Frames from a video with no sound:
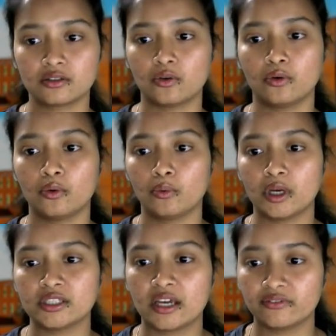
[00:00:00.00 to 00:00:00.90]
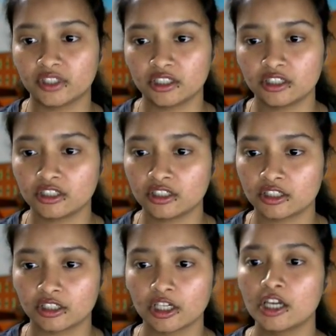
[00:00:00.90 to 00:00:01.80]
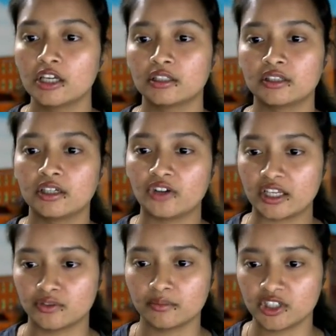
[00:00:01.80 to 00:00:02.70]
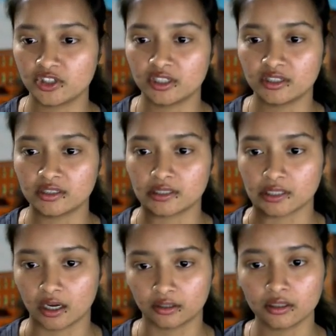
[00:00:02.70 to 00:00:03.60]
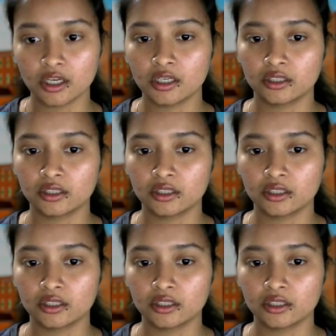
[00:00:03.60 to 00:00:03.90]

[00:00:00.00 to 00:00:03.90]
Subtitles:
So once after the transformation is done,